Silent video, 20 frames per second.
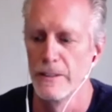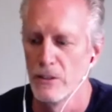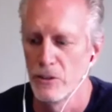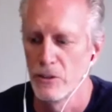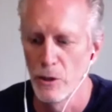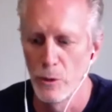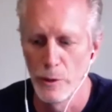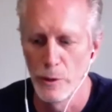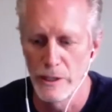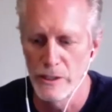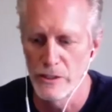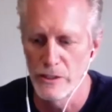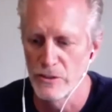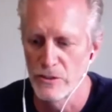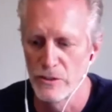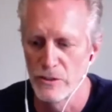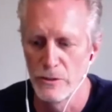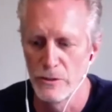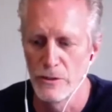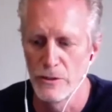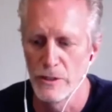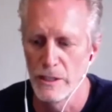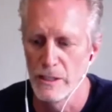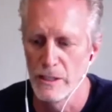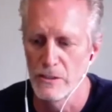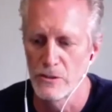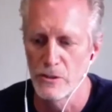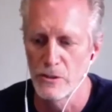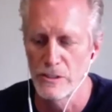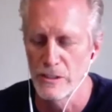coerced to do
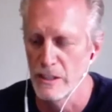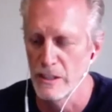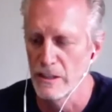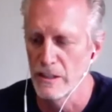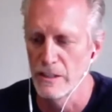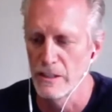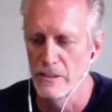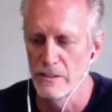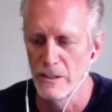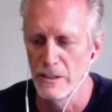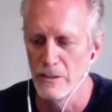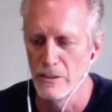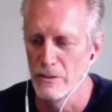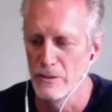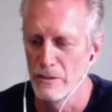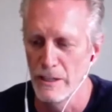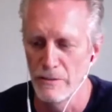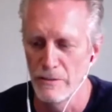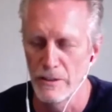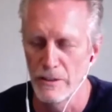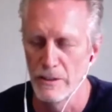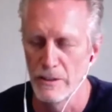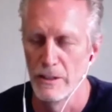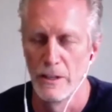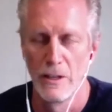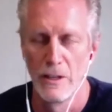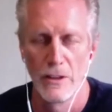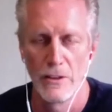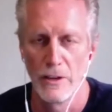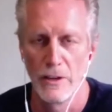things or say things that you never
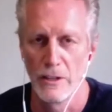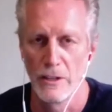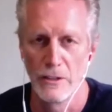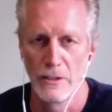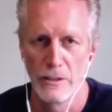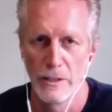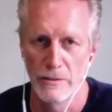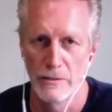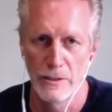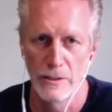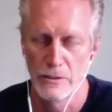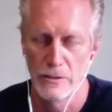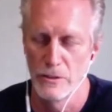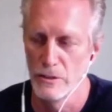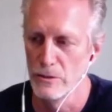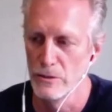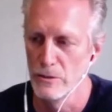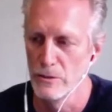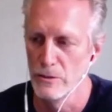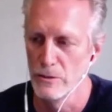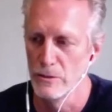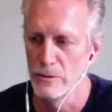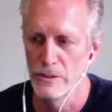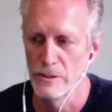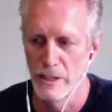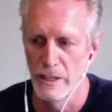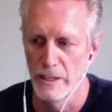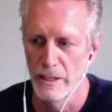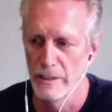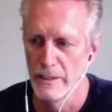thought you'd ever do or
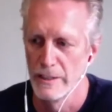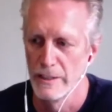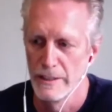say